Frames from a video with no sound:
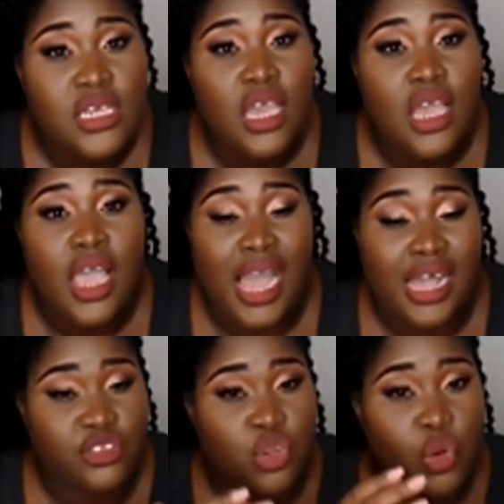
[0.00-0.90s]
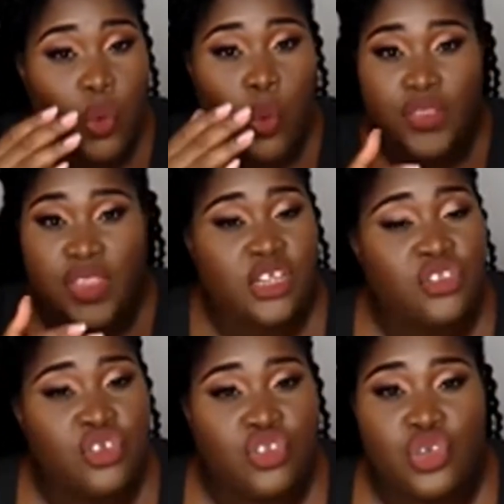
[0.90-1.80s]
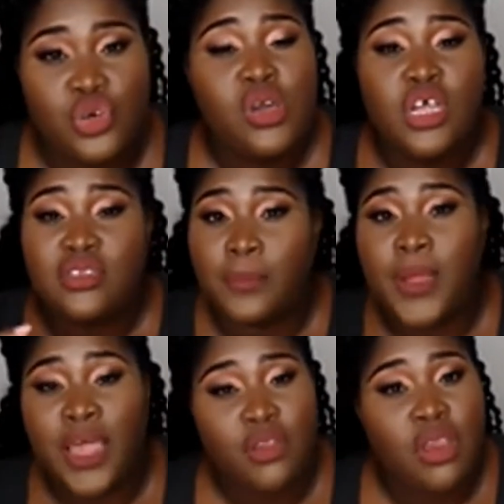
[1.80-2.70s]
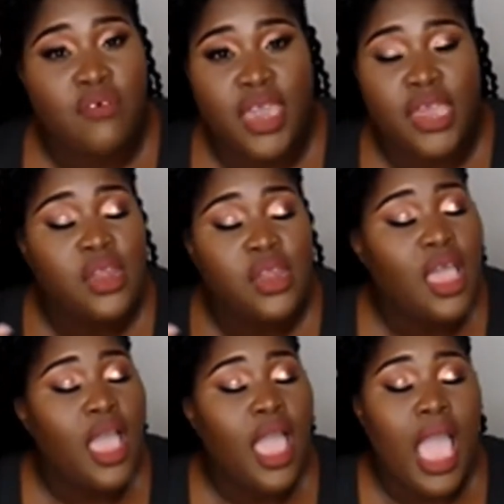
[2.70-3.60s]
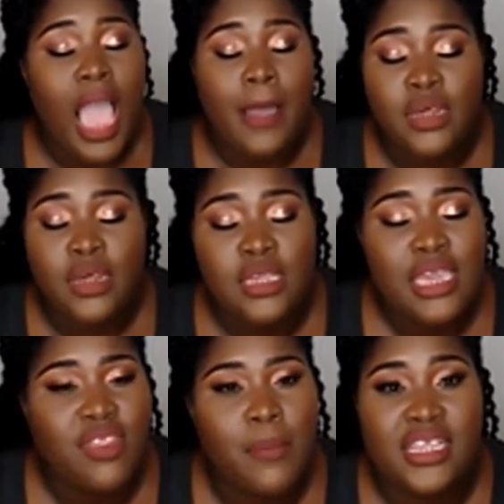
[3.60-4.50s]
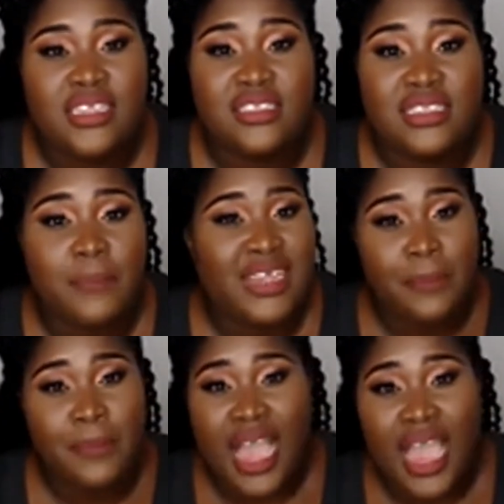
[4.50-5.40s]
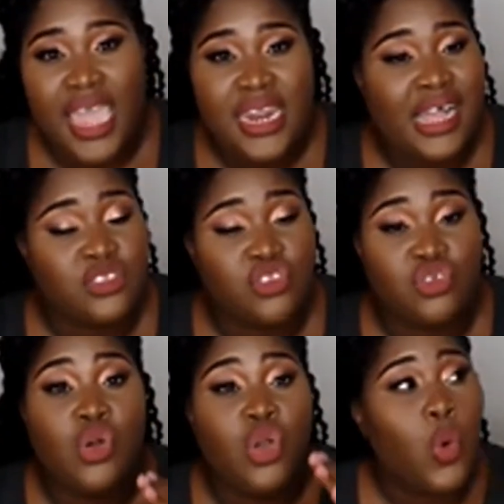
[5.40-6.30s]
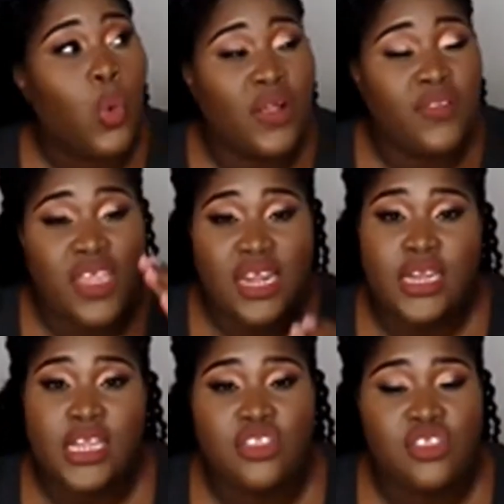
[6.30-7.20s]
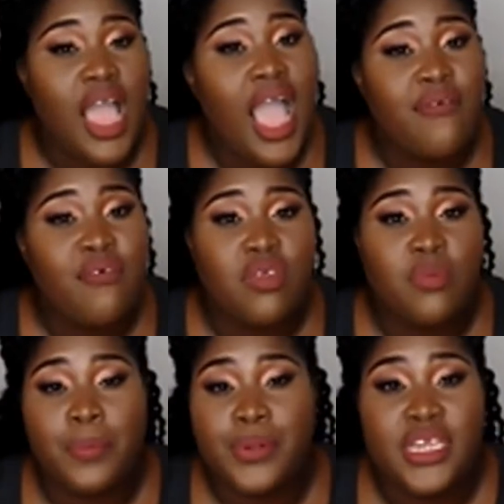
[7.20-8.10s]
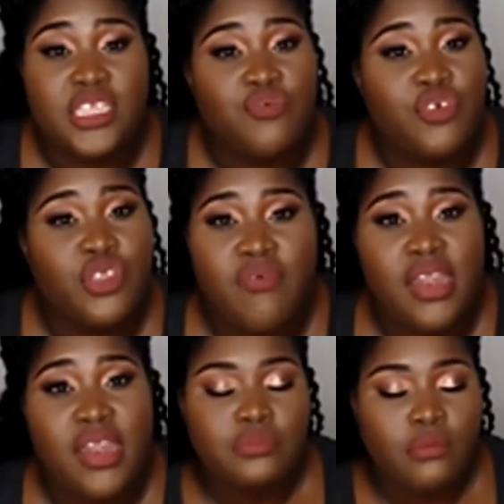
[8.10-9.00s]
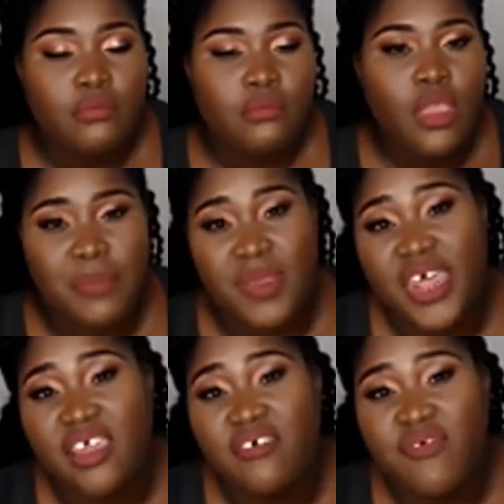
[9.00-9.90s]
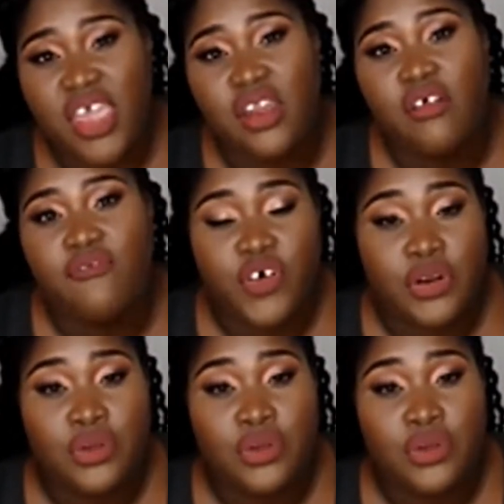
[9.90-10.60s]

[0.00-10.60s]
as to what they need to do to plan their event. I'm going to give them a step-by-step guide as to what they need to have in place for their event, maybe an event funnel